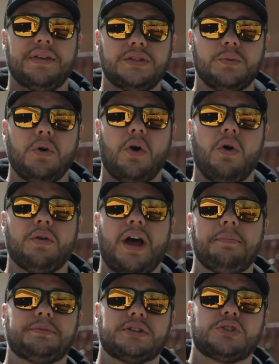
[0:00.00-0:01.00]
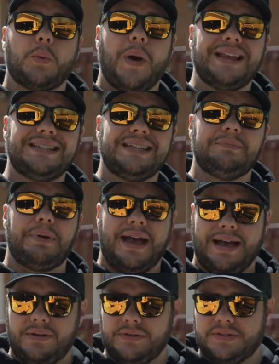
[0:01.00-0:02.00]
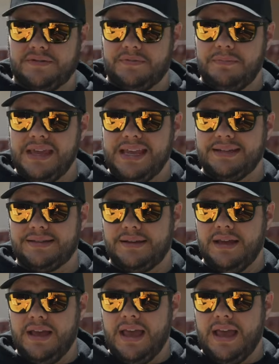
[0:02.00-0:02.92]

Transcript: this will hold up to twenty pounds of meat,